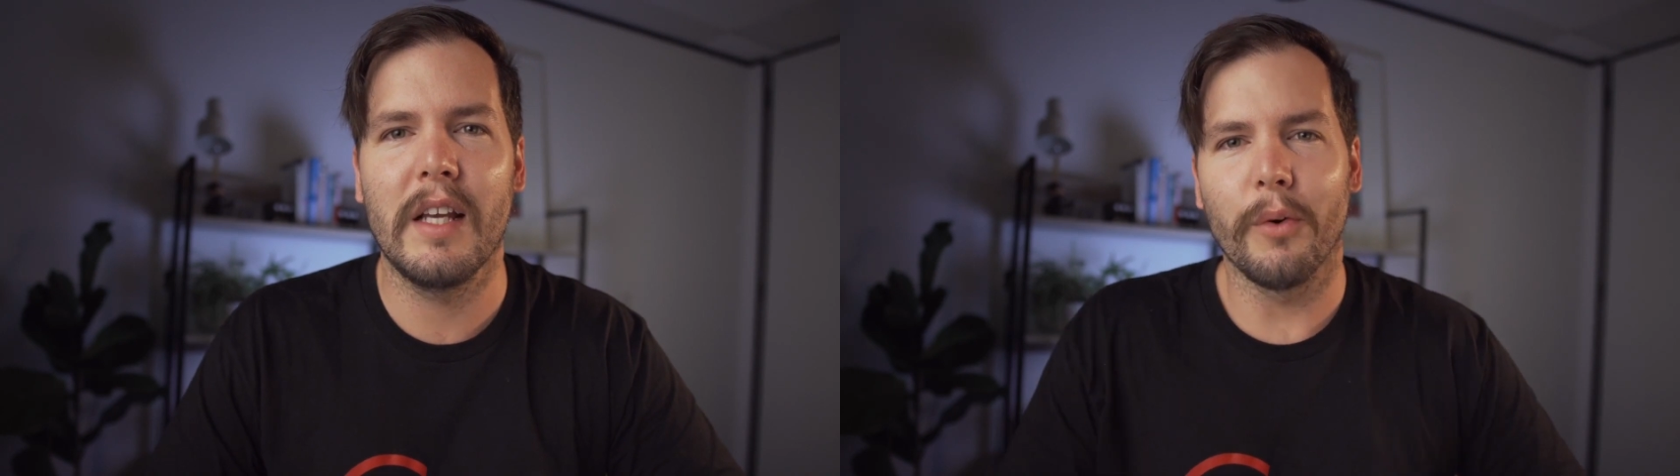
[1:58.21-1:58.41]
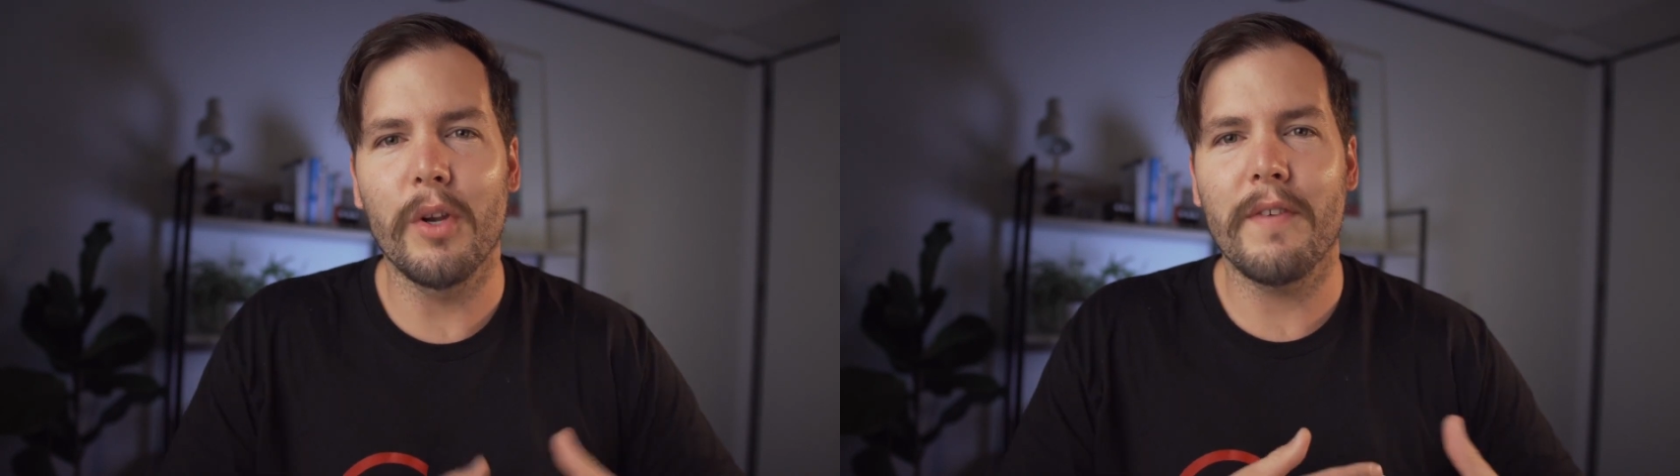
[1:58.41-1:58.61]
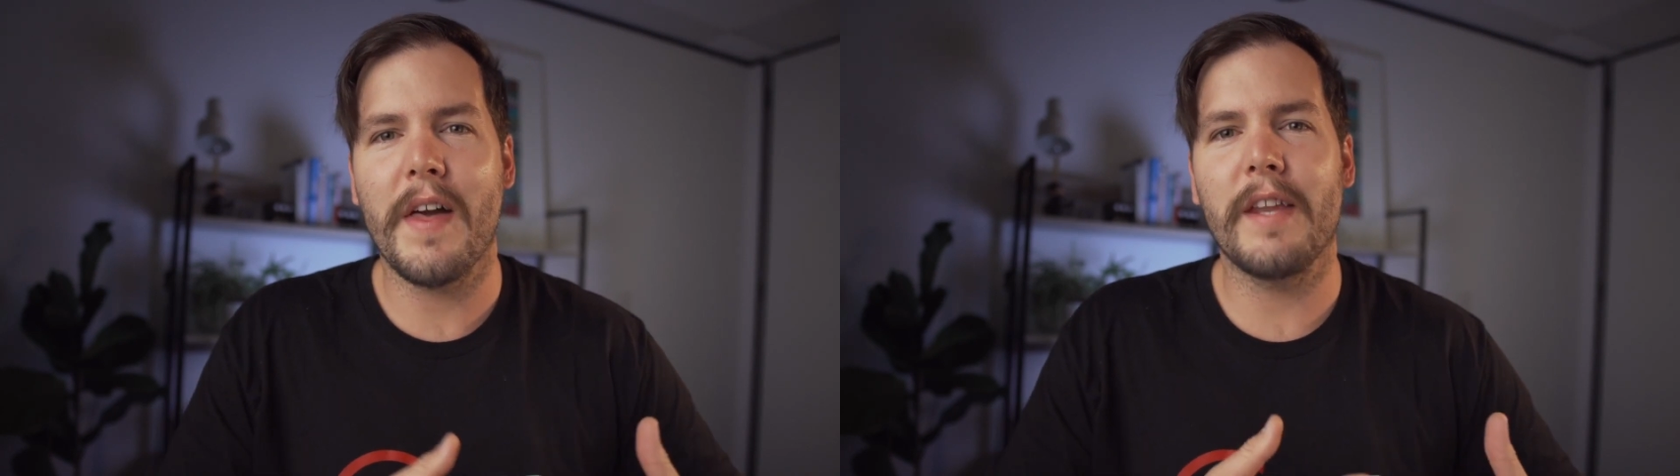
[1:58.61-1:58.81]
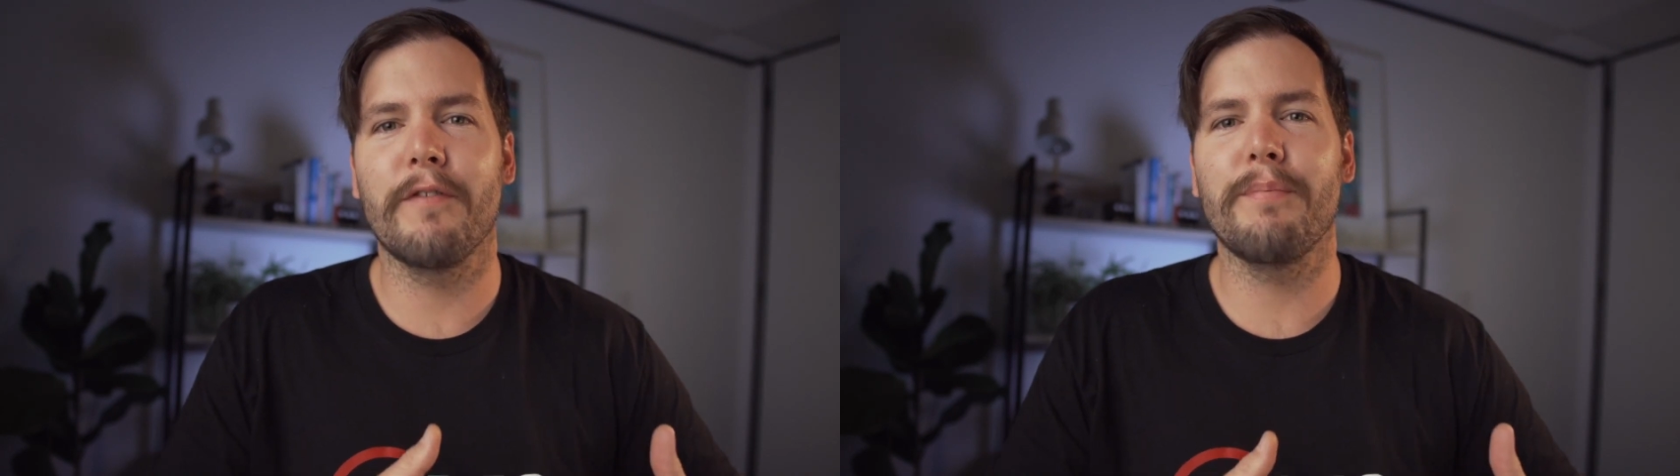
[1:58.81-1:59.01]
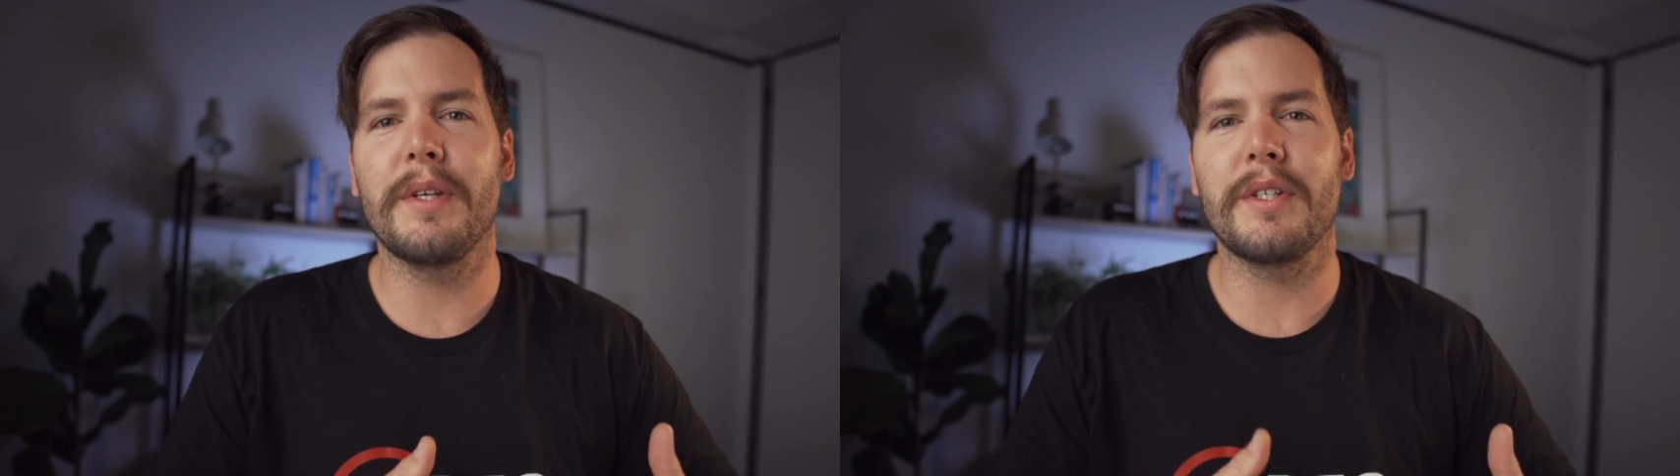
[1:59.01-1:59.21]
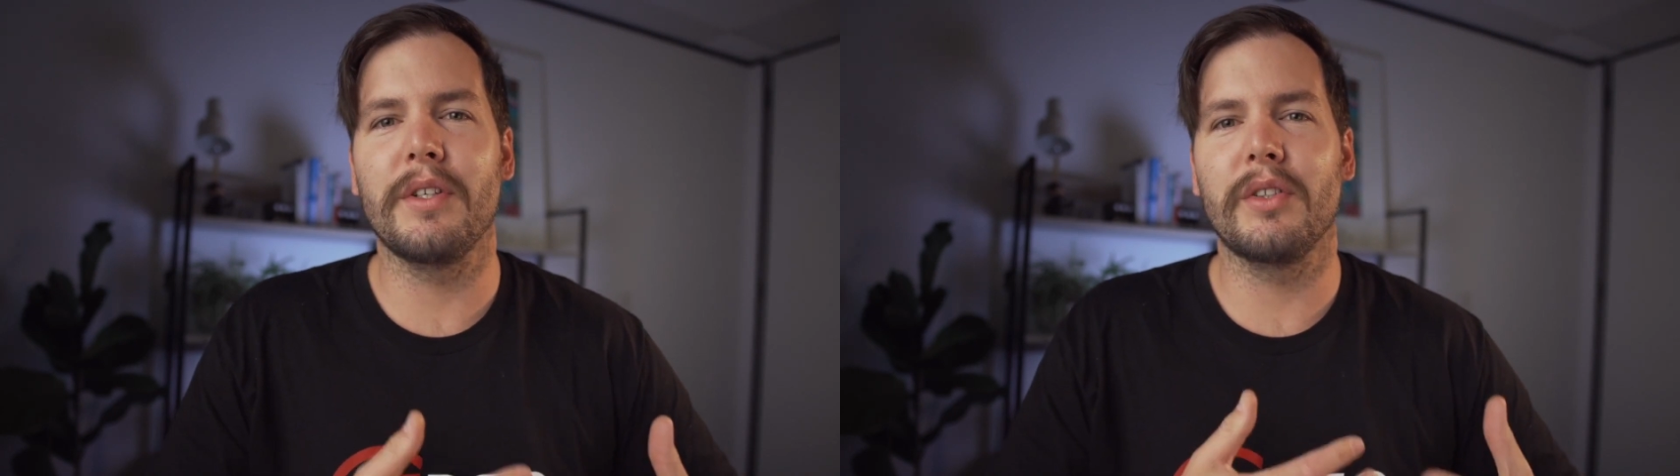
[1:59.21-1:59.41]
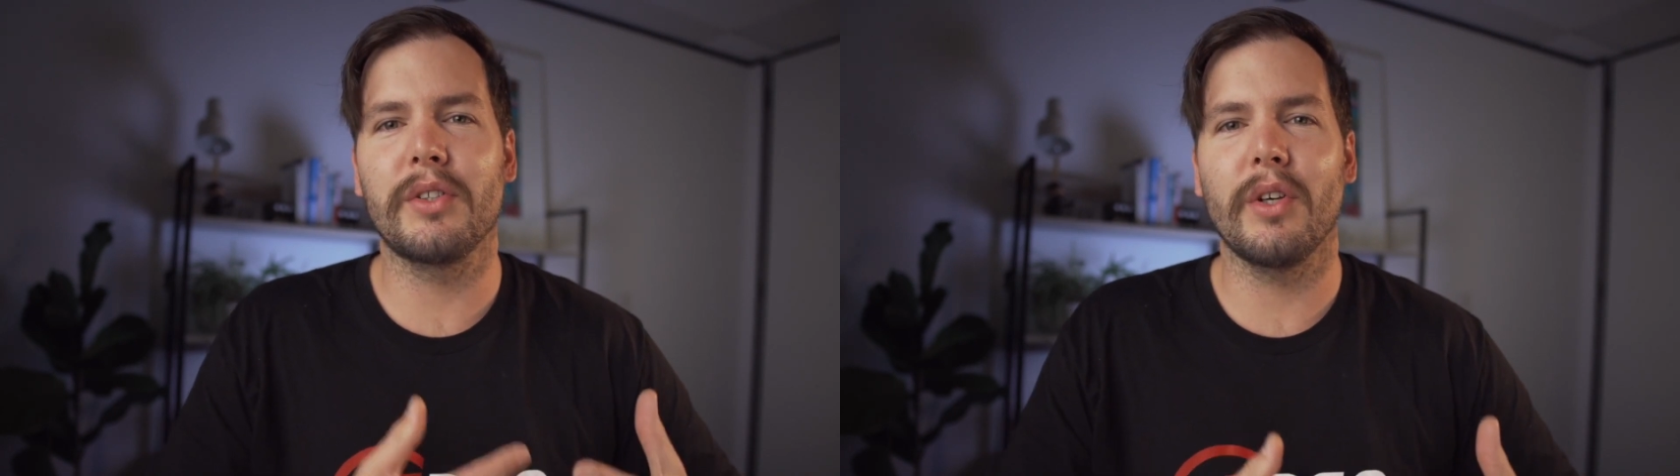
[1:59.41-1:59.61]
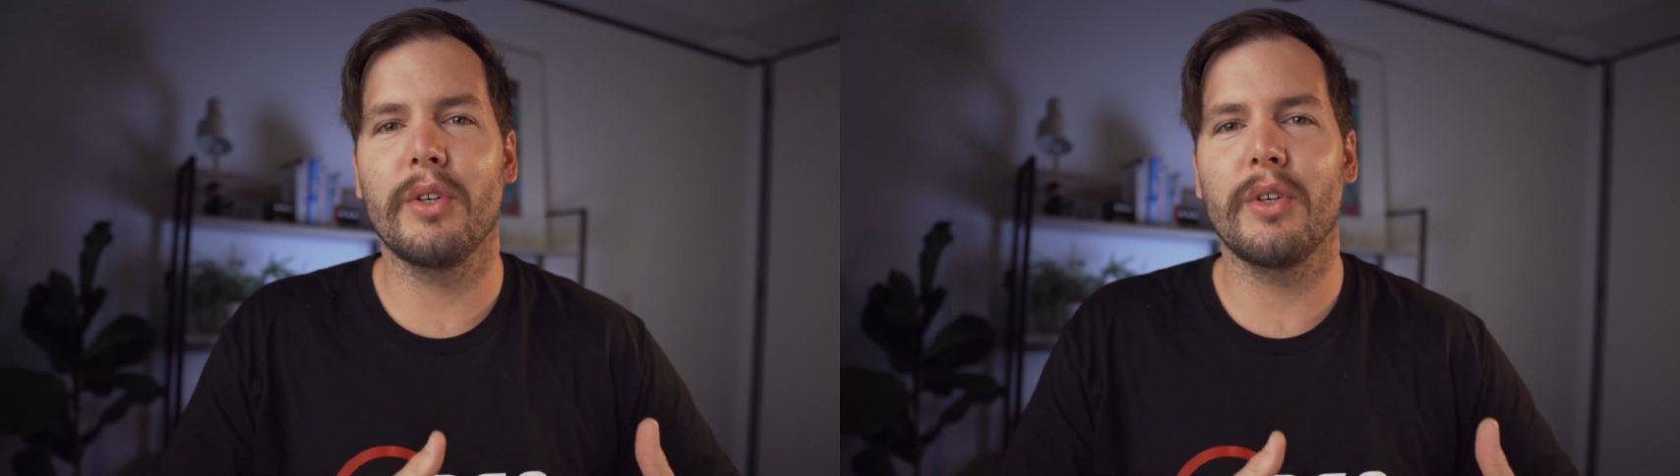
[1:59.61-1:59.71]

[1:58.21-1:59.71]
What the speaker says: All of that information is so